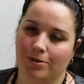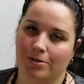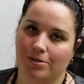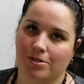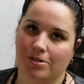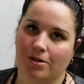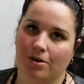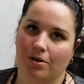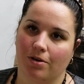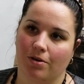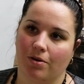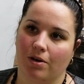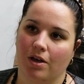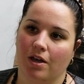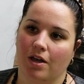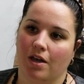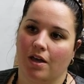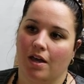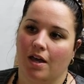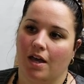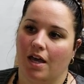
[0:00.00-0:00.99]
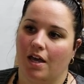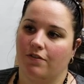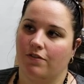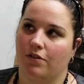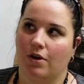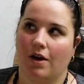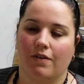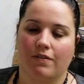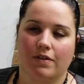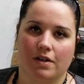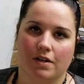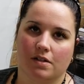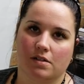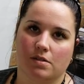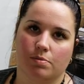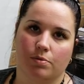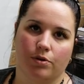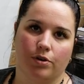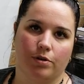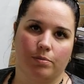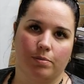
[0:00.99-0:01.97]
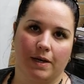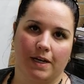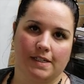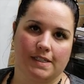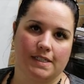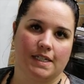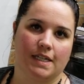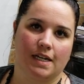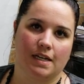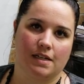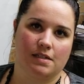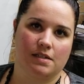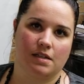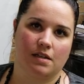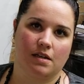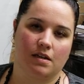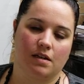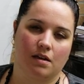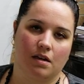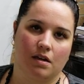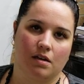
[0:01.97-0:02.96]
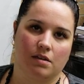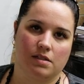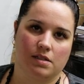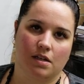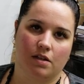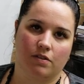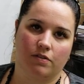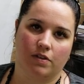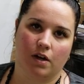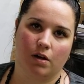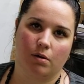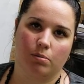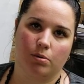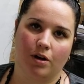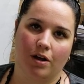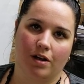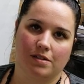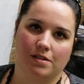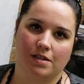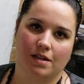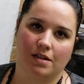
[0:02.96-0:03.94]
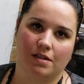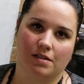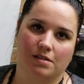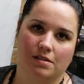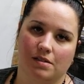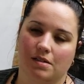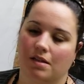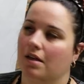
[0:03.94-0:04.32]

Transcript: So if you haven't explored painting as a self-care process,